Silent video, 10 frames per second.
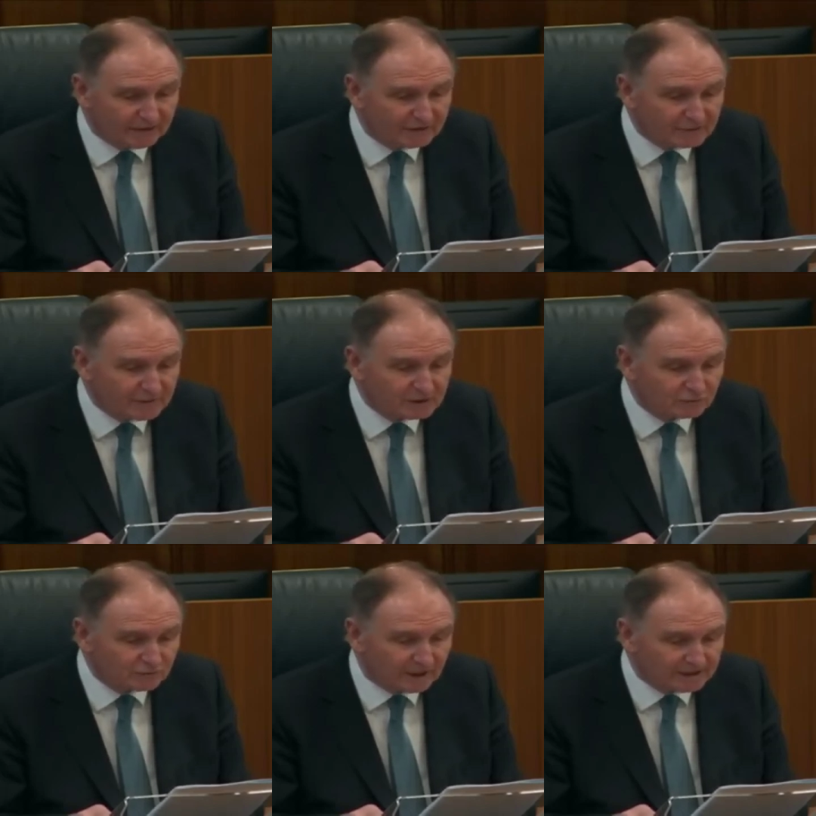and the
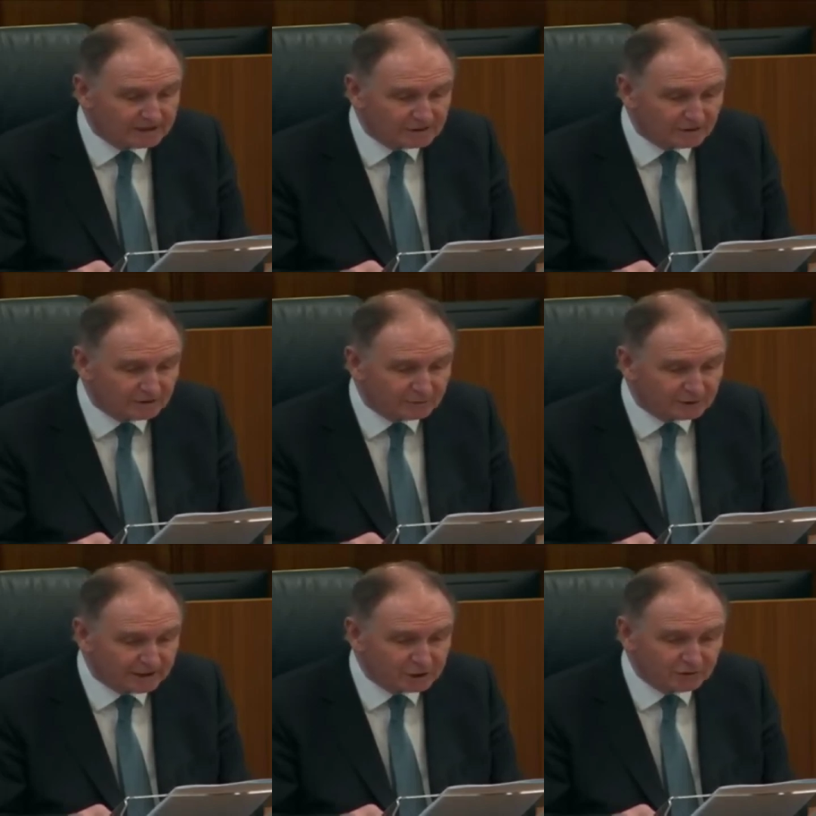fundamental right to the
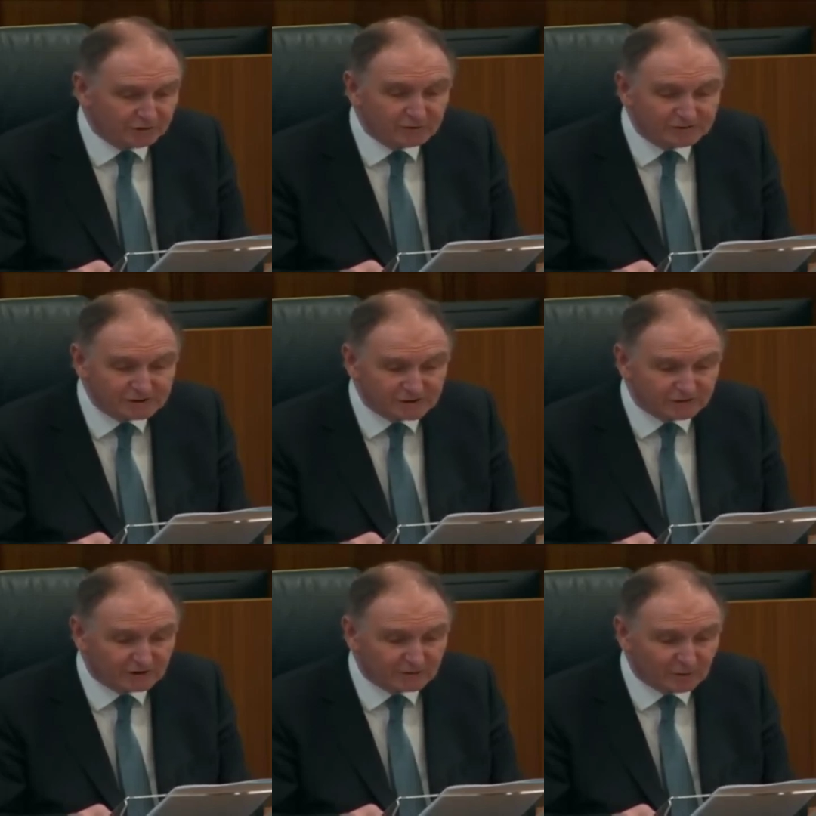protection of
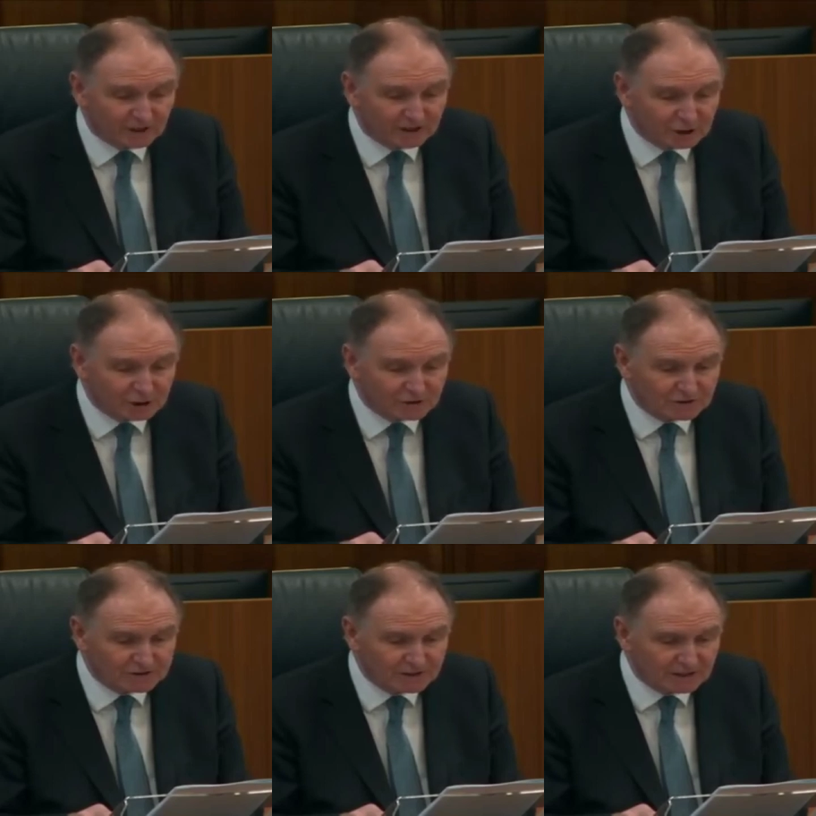privacy of
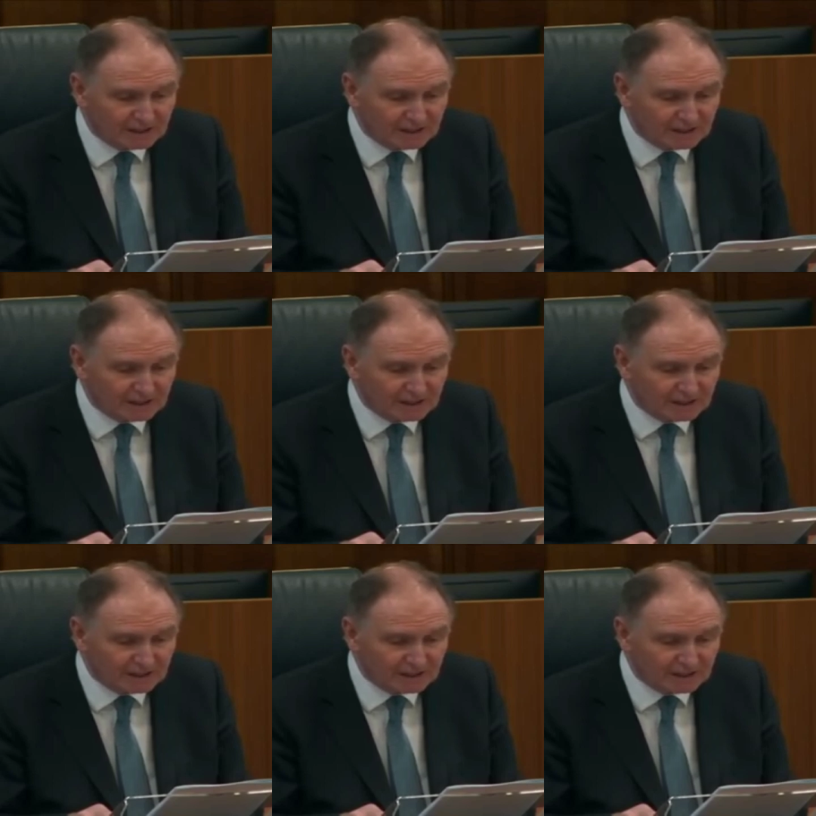communications